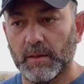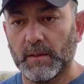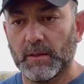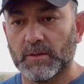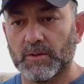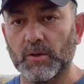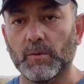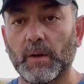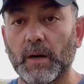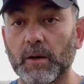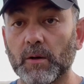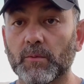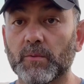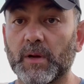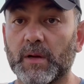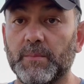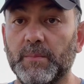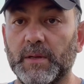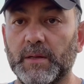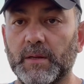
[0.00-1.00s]
So I don't
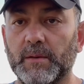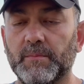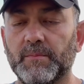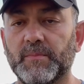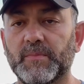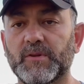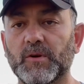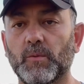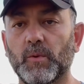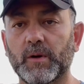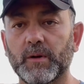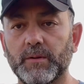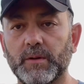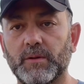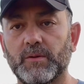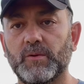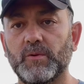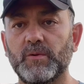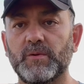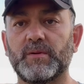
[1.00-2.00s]
recommend it. So what are the
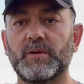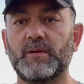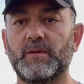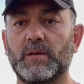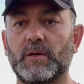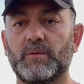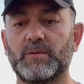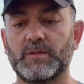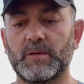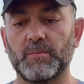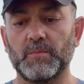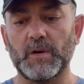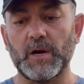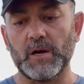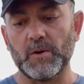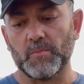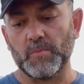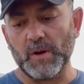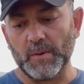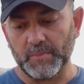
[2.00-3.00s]
do's and don'ts in buying
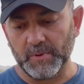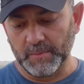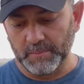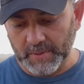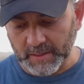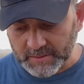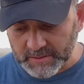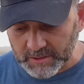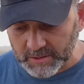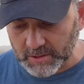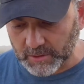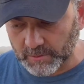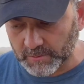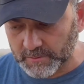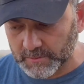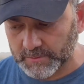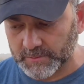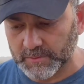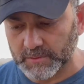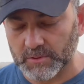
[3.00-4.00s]
a property in Mexico?
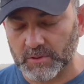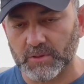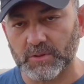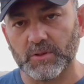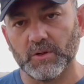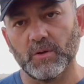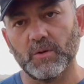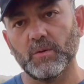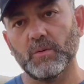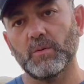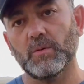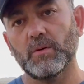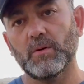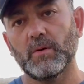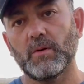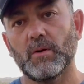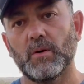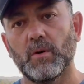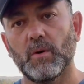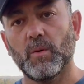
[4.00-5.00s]
So
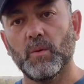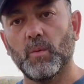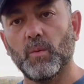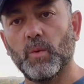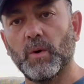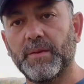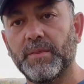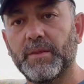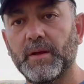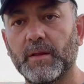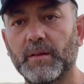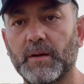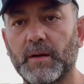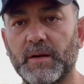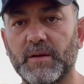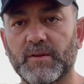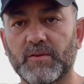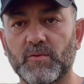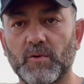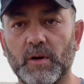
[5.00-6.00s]
one thing that I
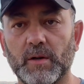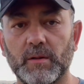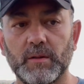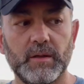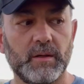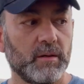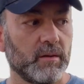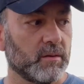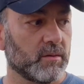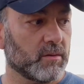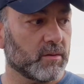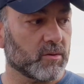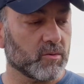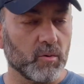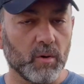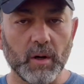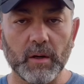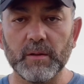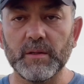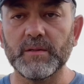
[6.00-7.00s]
strongly
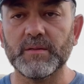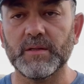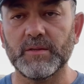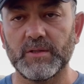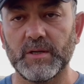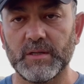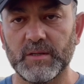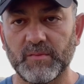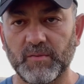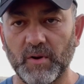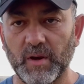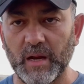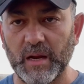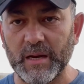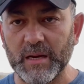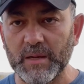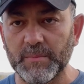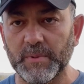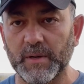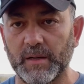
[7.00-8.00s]
suggest for
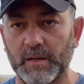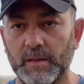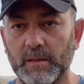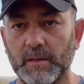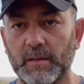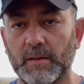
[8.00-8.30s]
anybody